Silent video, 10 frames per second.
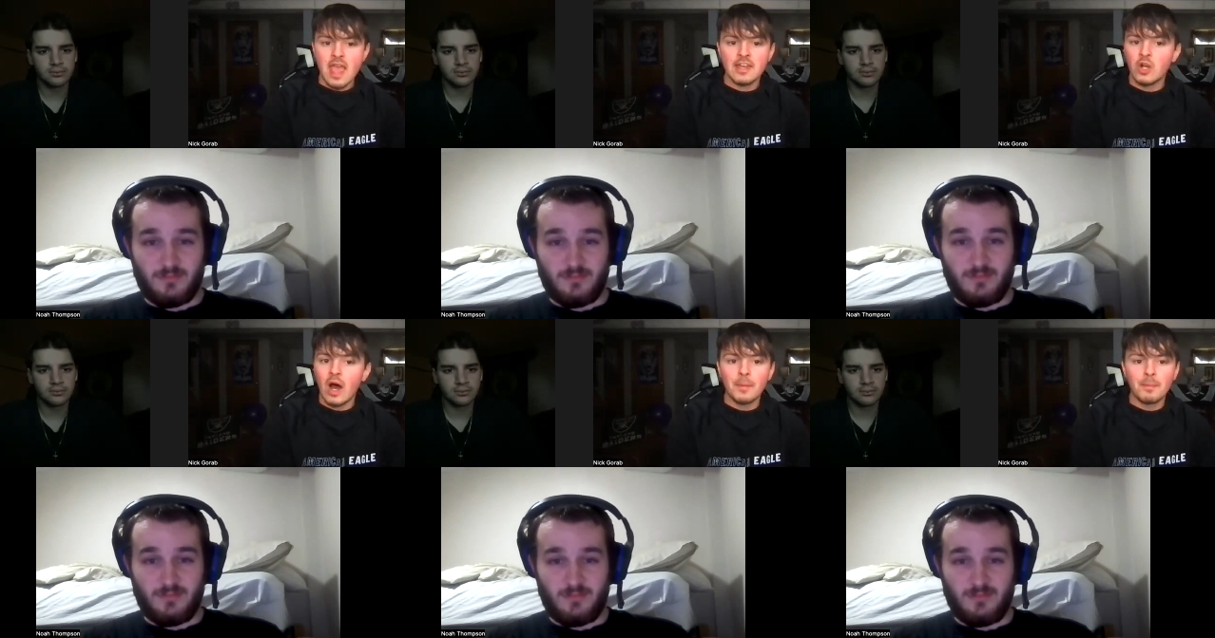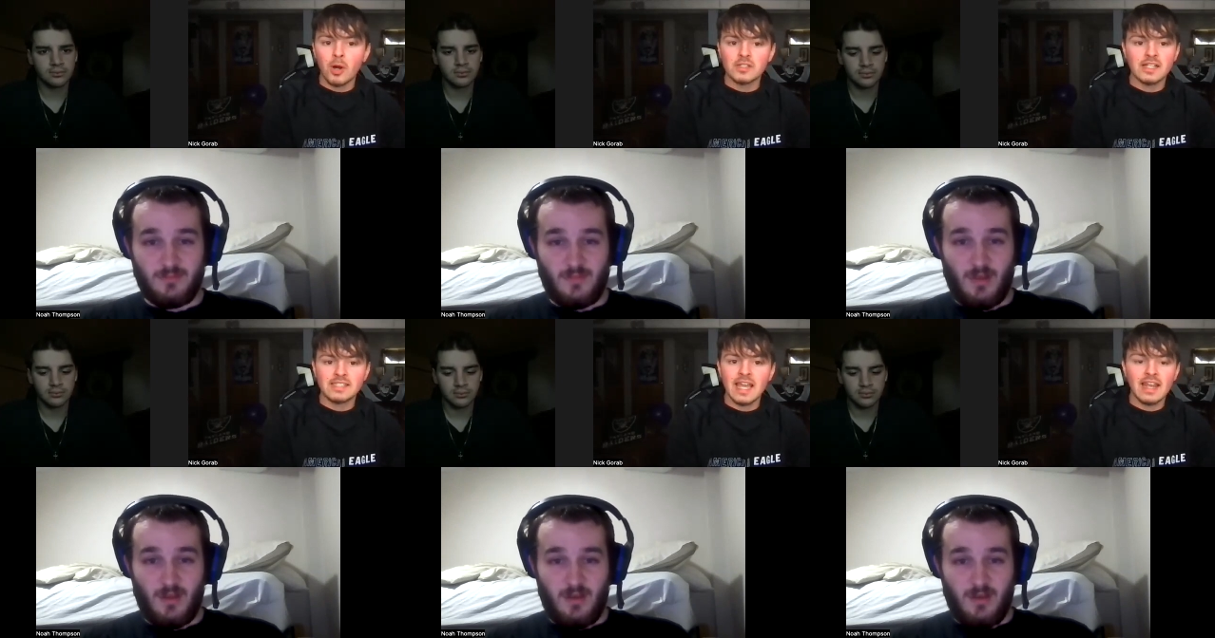Speaker 1: And, you know, I'm a person
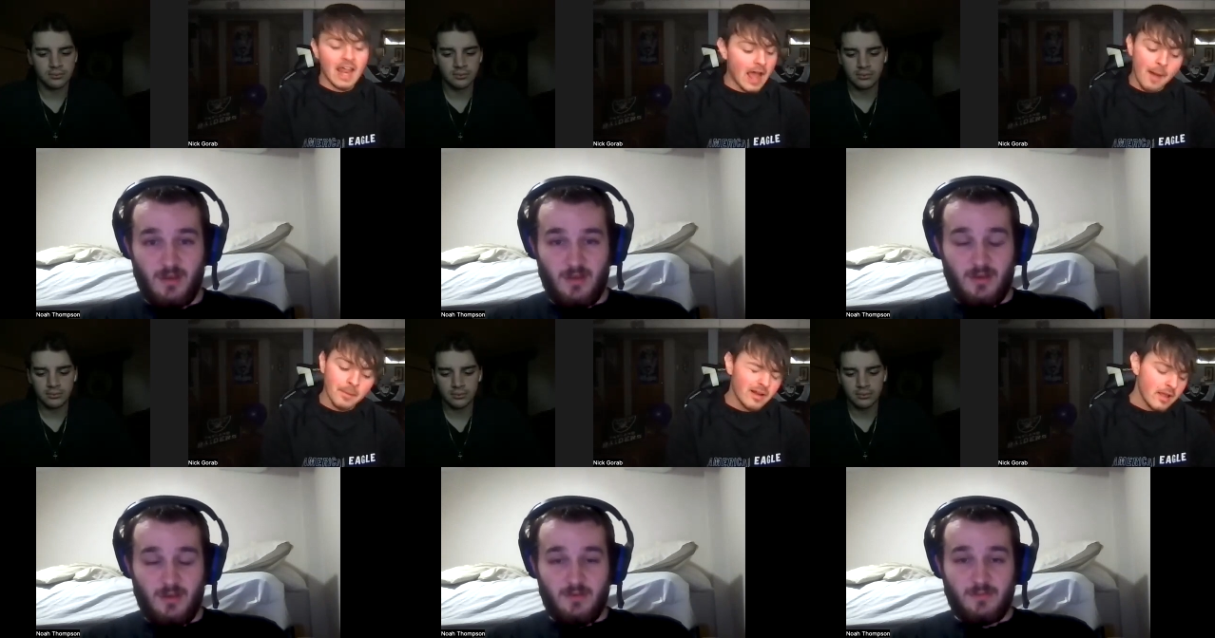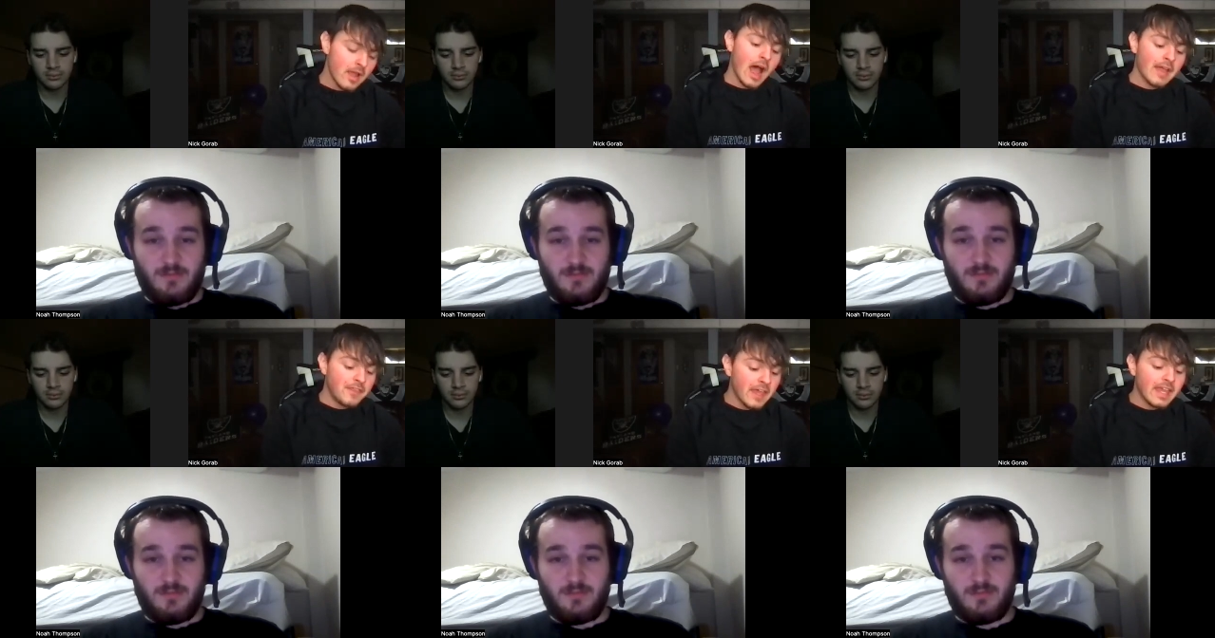that's saying I'm
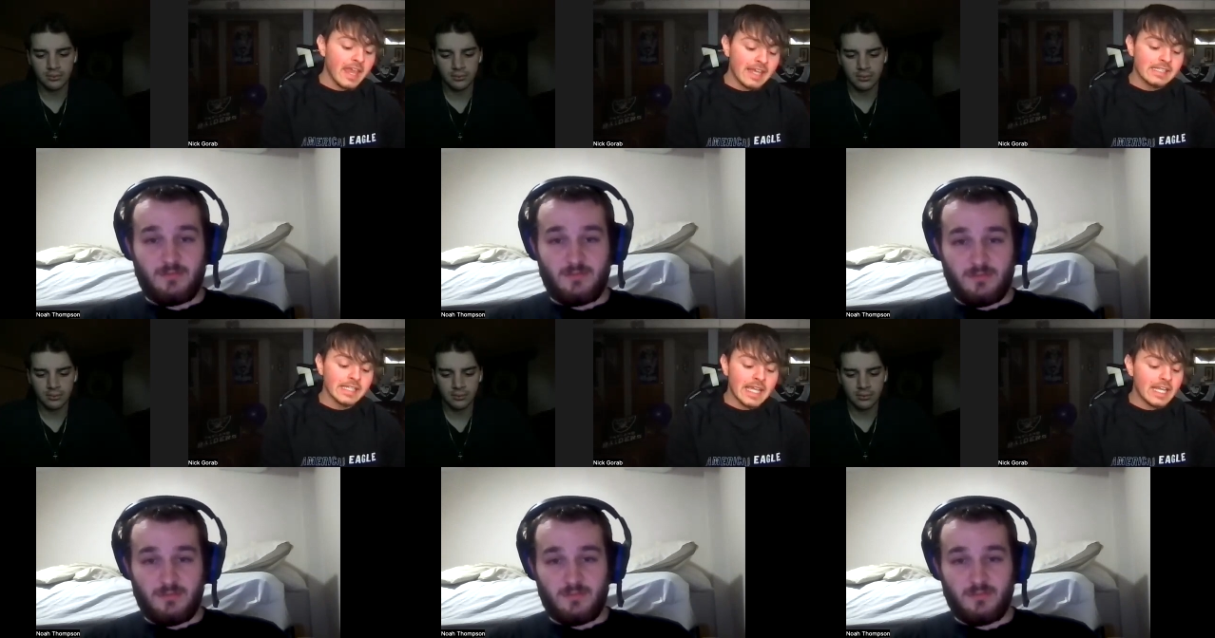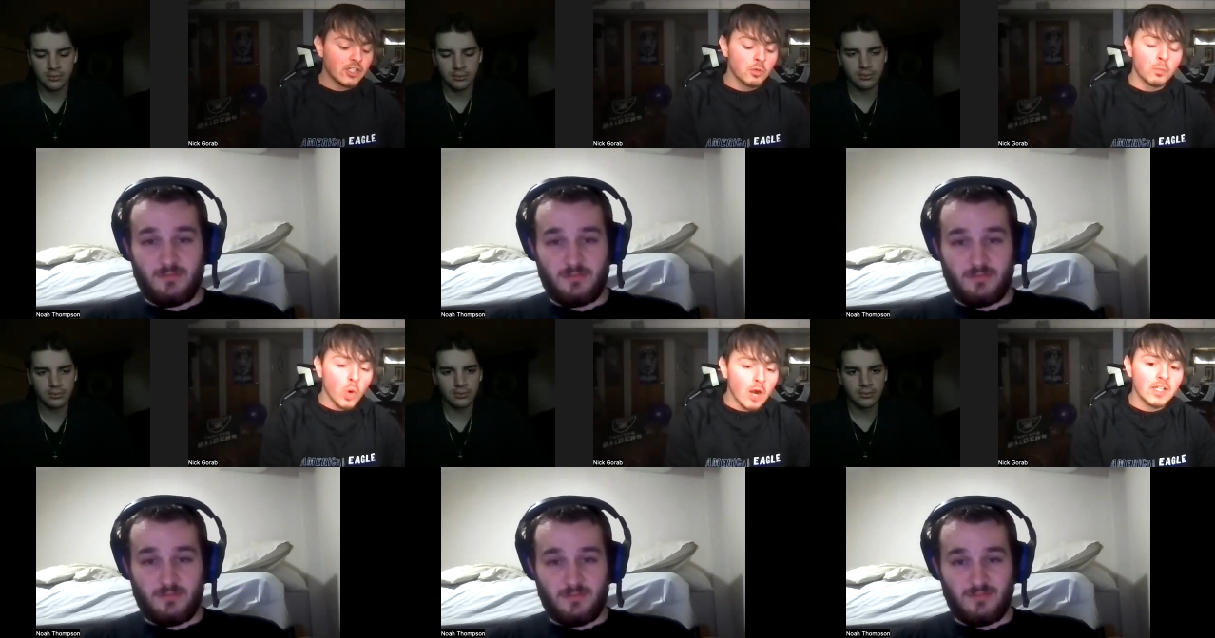I think it is leading to
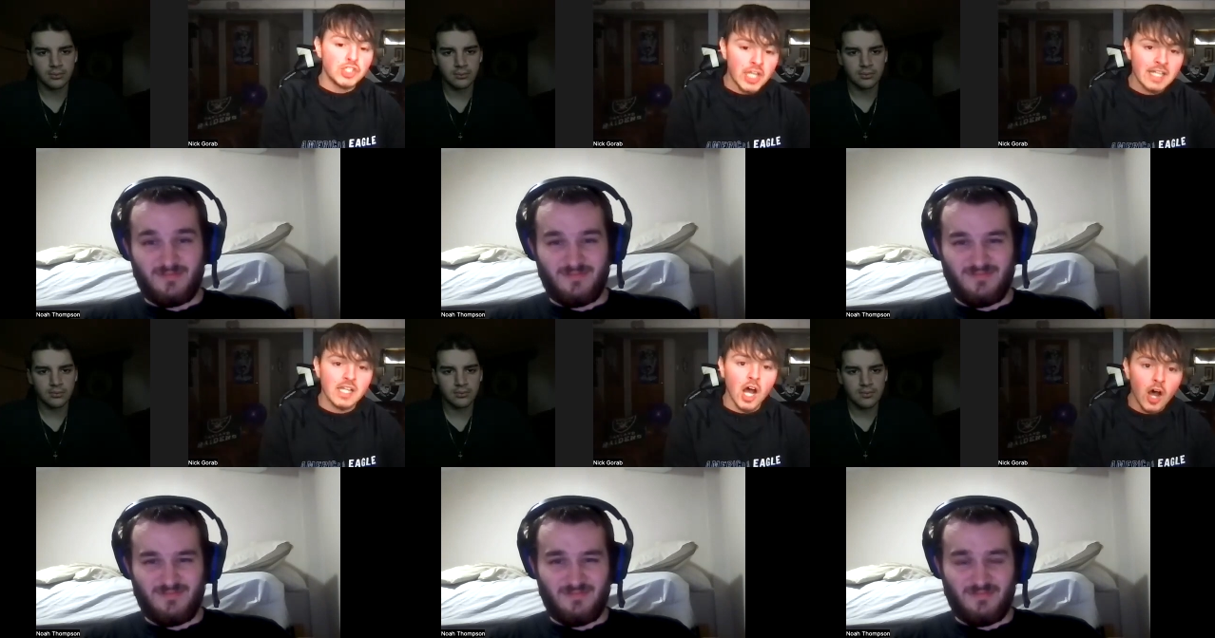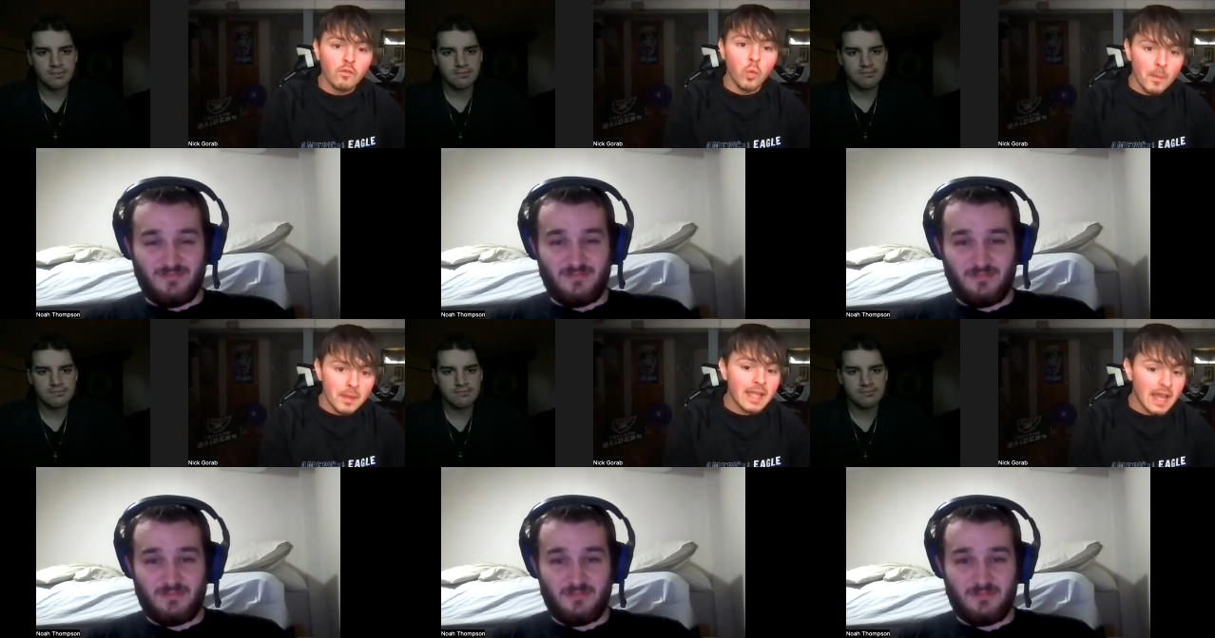more of a chance of
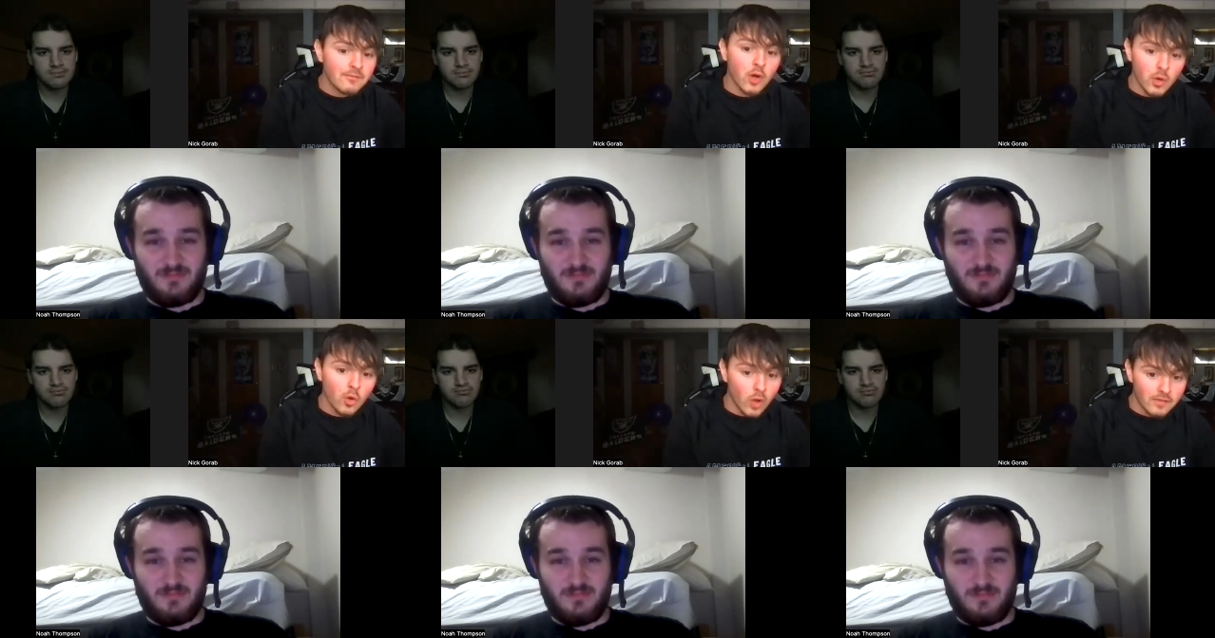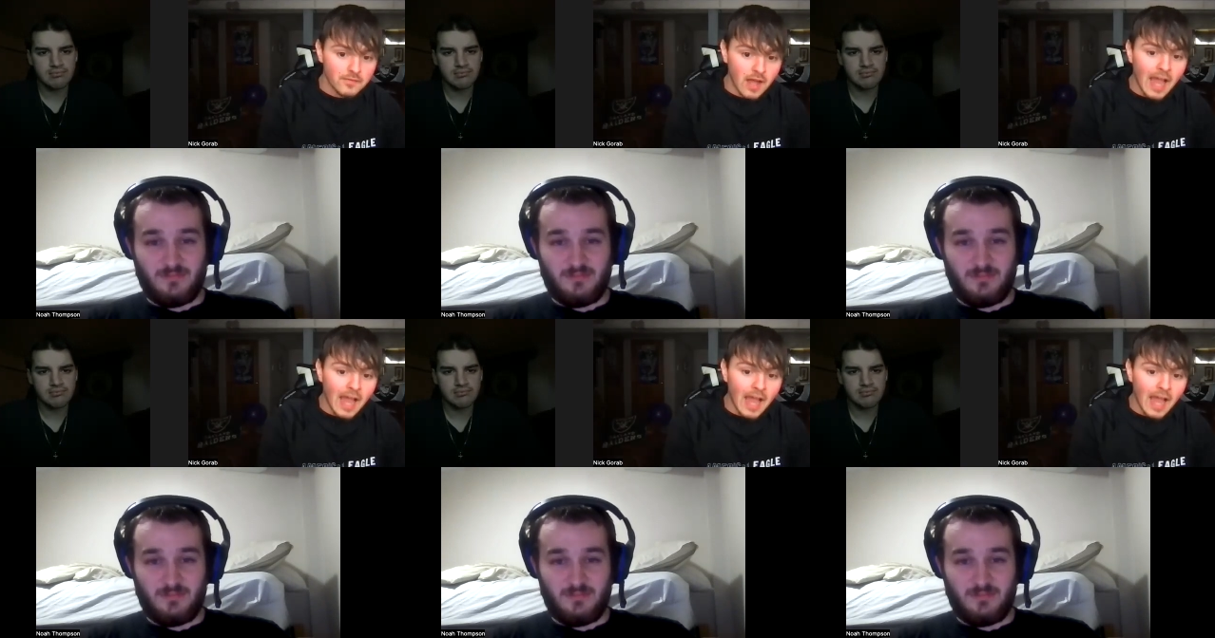women getting voted off.